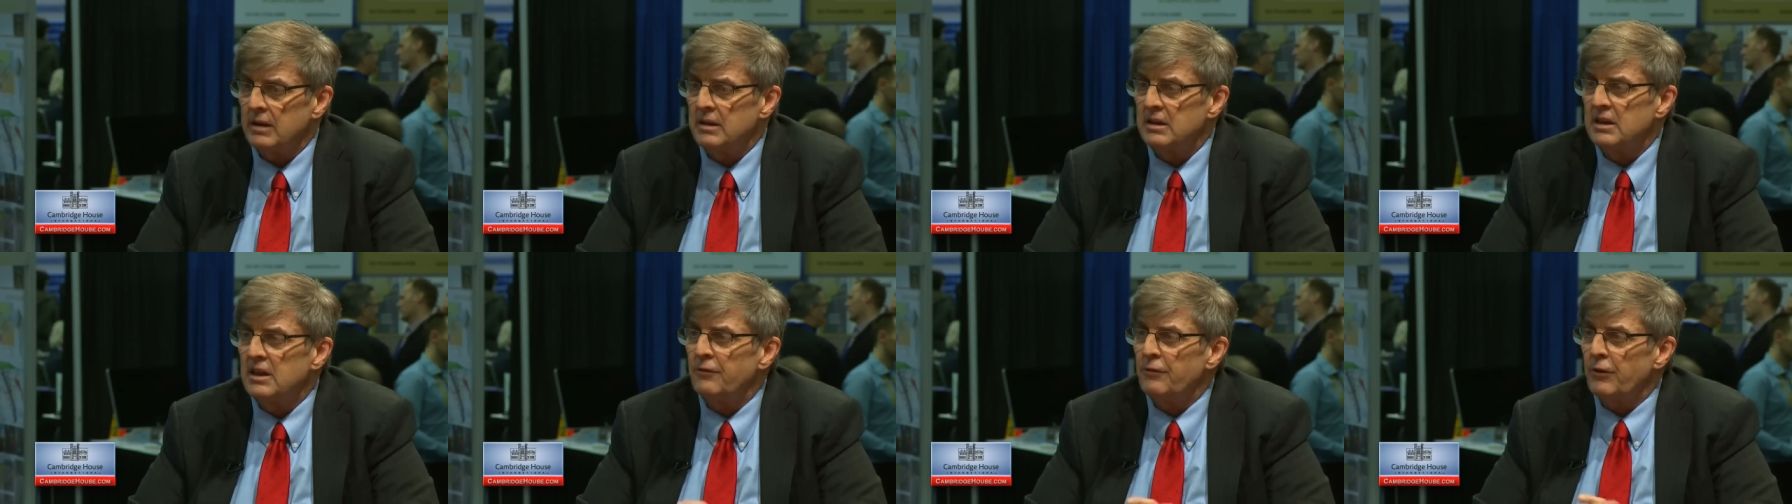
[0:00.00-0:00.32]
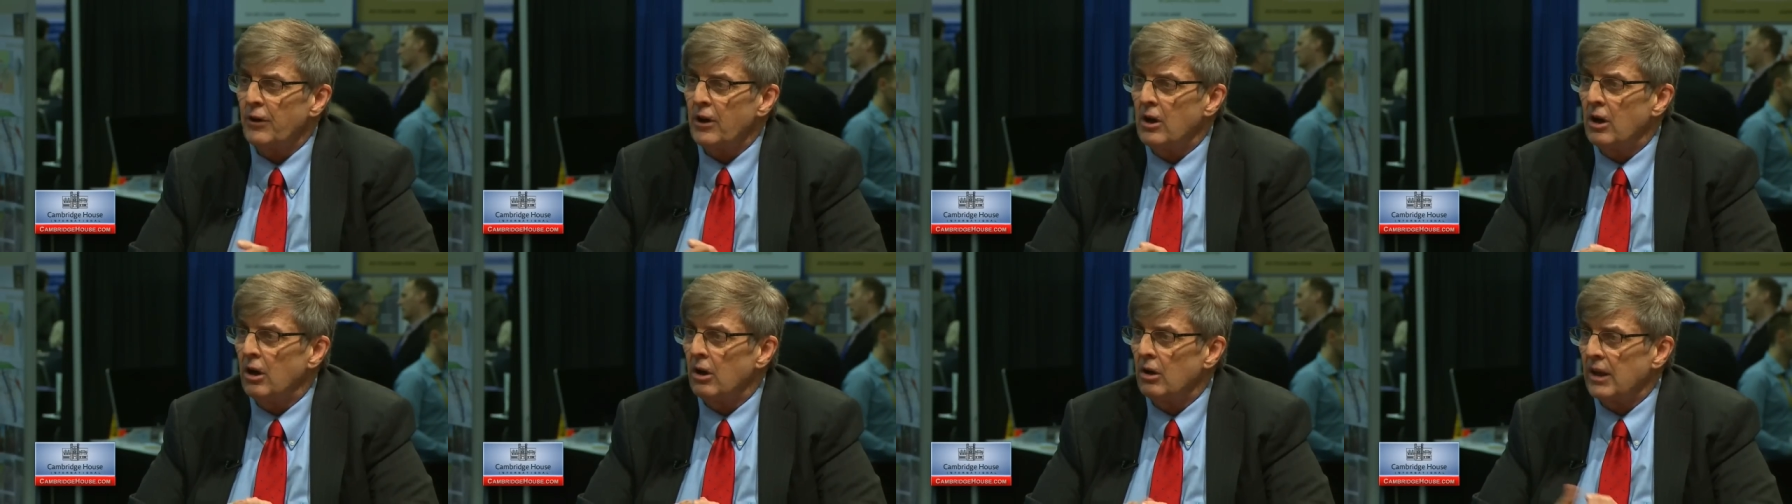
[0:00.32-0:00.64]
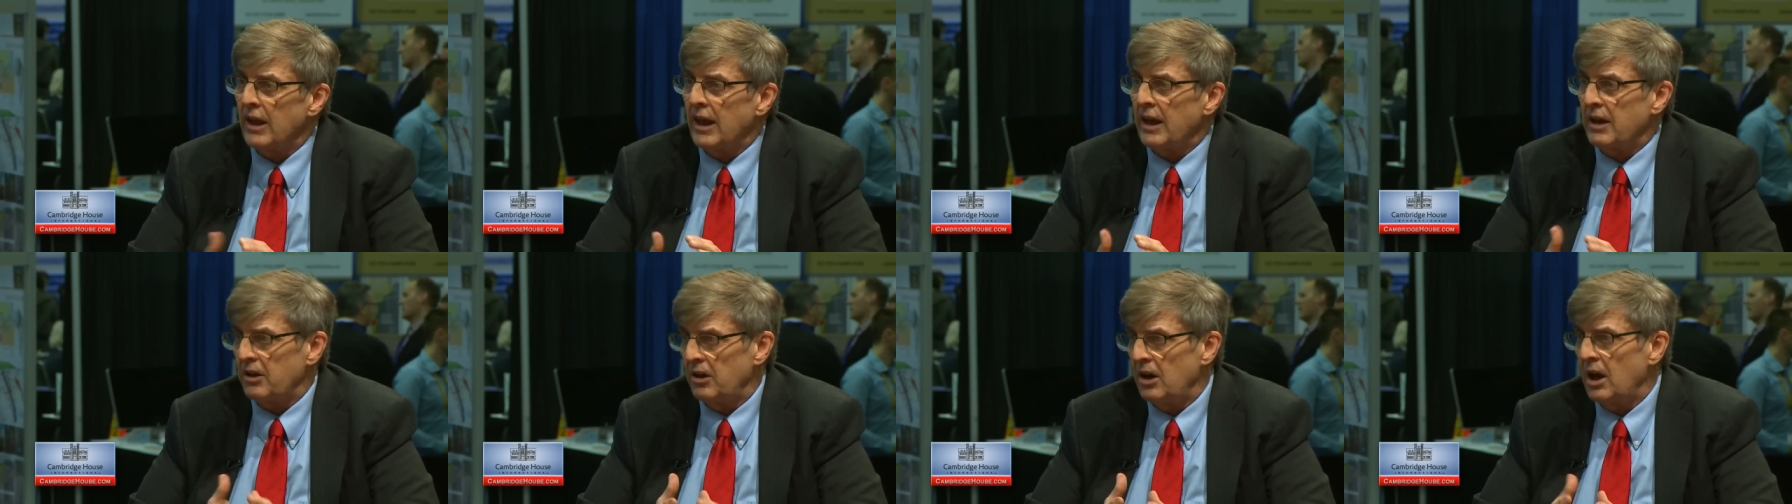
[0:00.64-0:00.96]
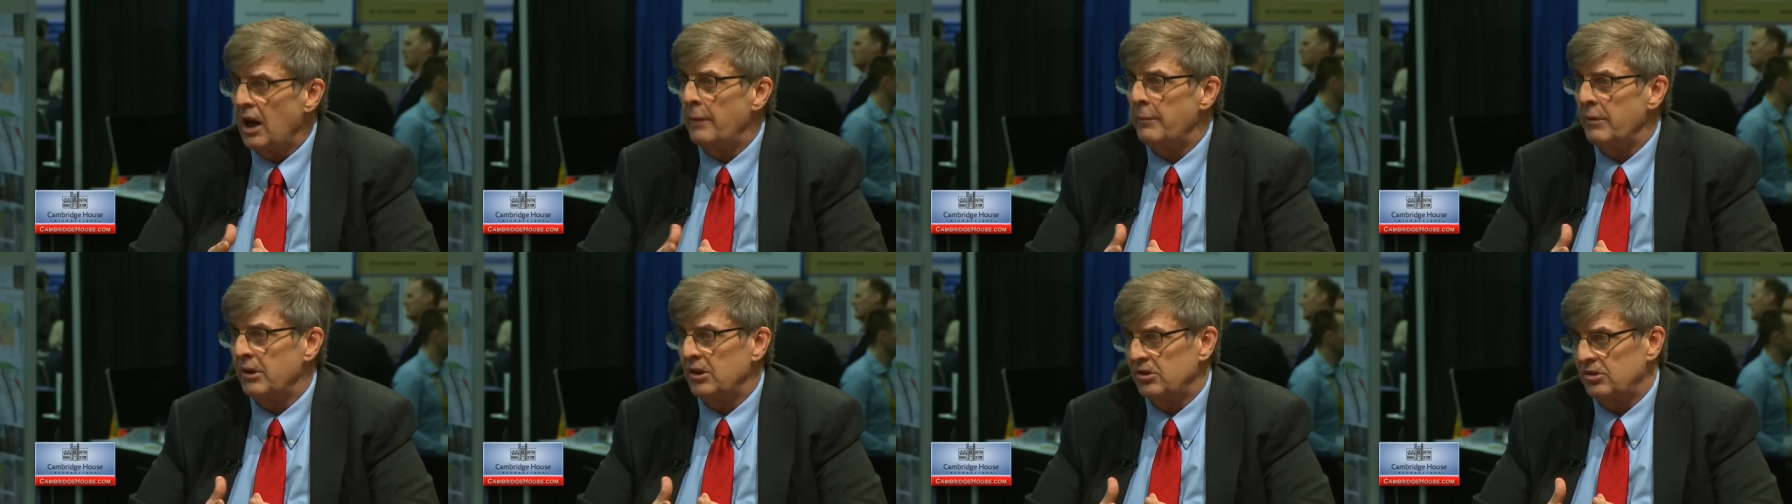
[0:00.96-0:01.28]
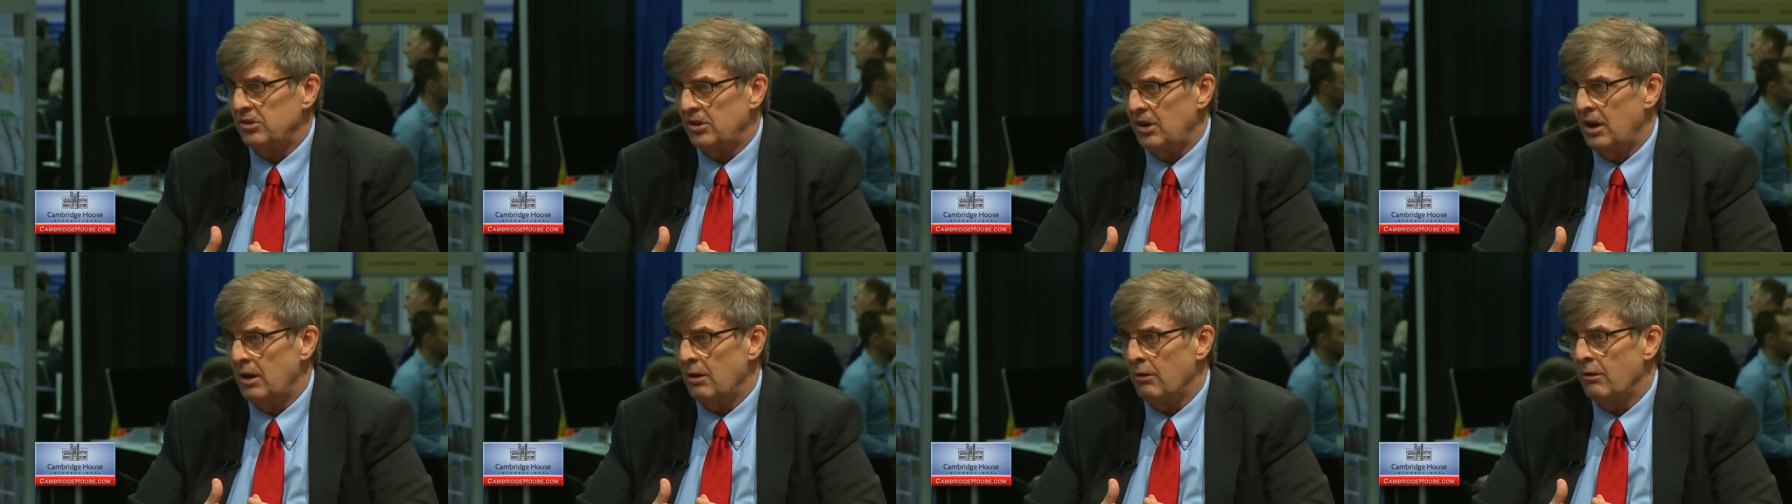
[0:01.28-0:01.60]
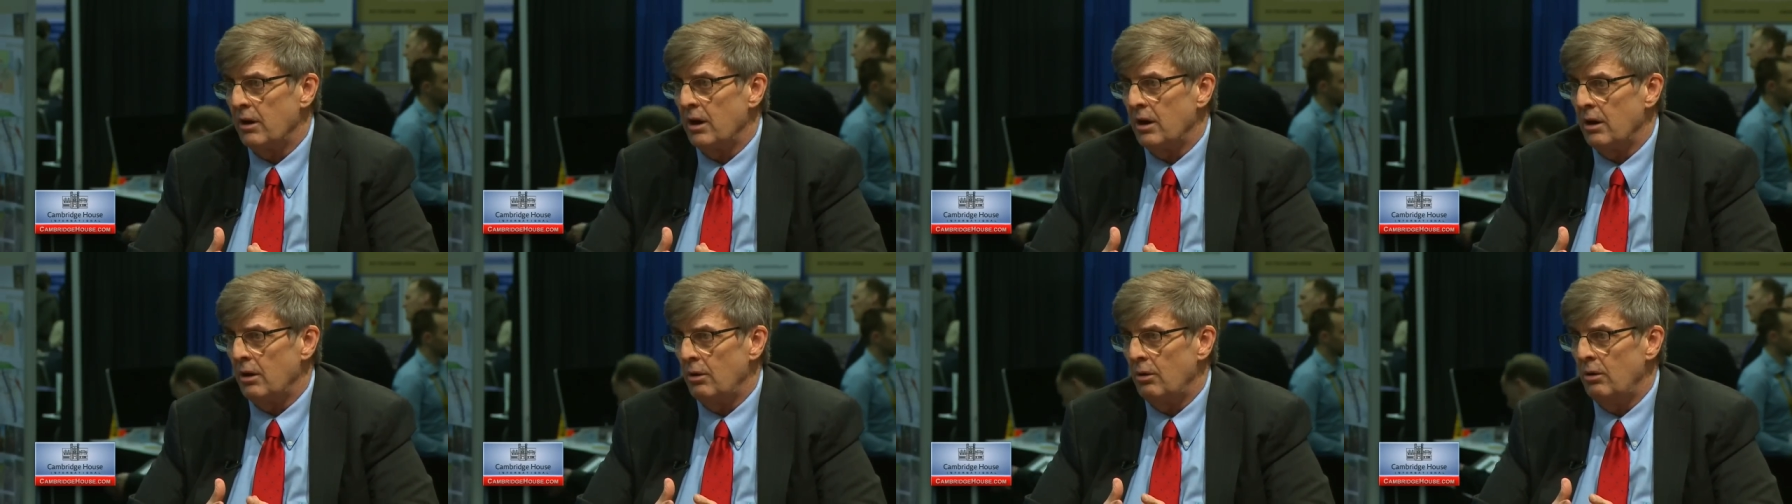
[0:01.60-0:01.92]
difficult economic
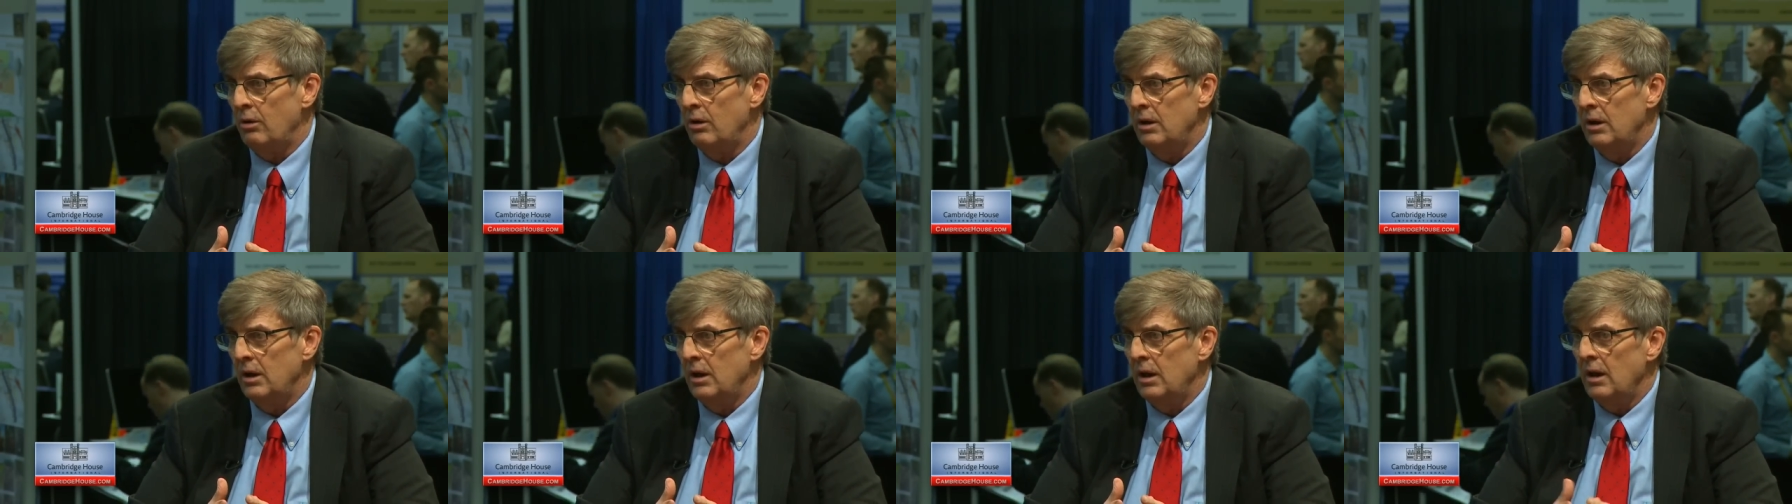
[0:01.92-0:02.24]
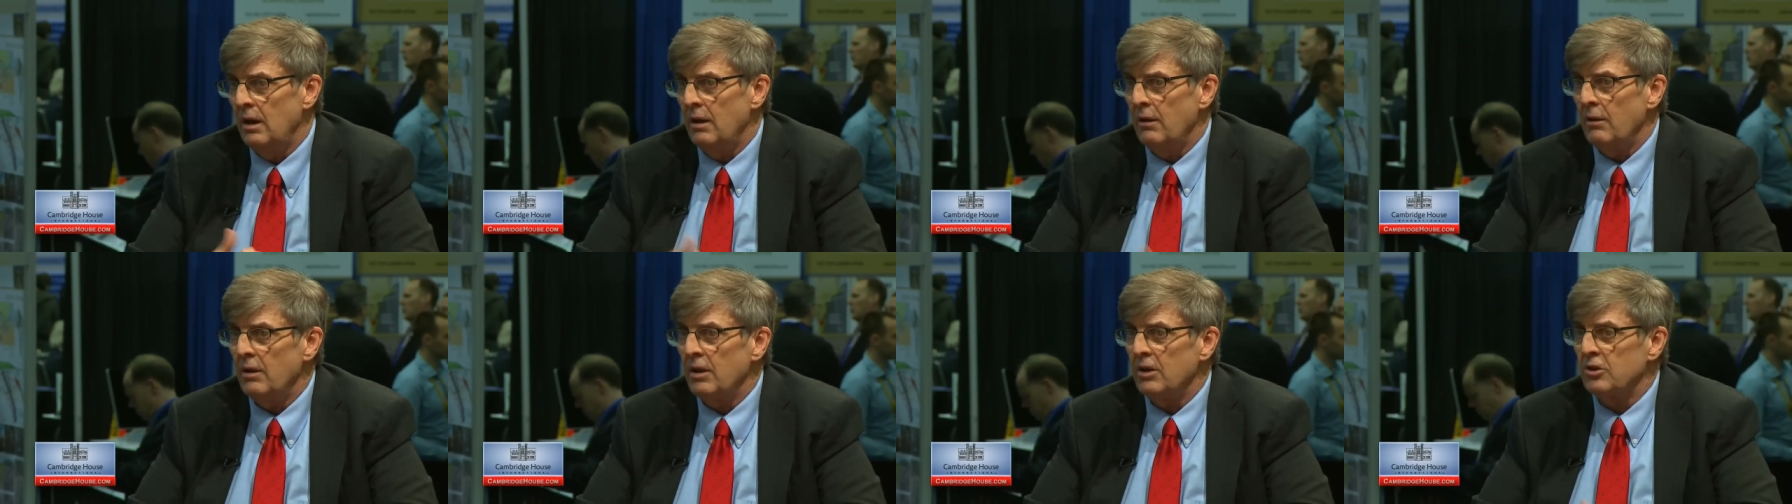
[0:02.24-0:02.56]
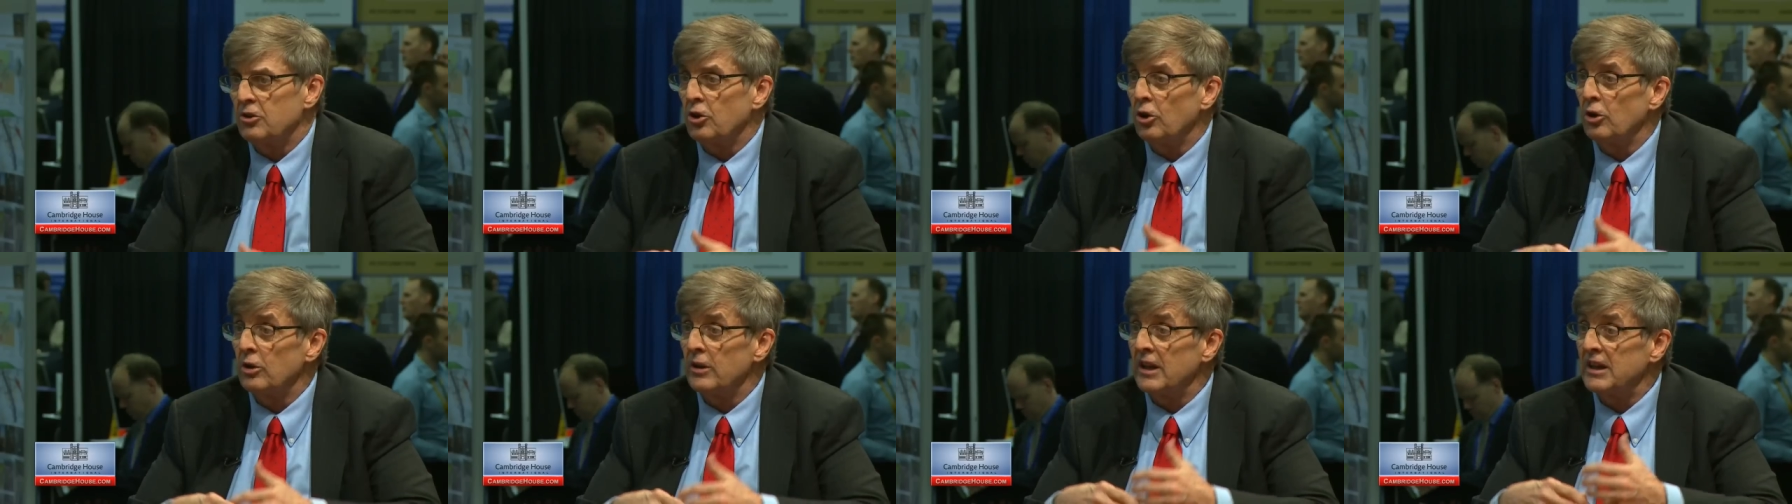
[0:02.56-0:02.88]
scenario until the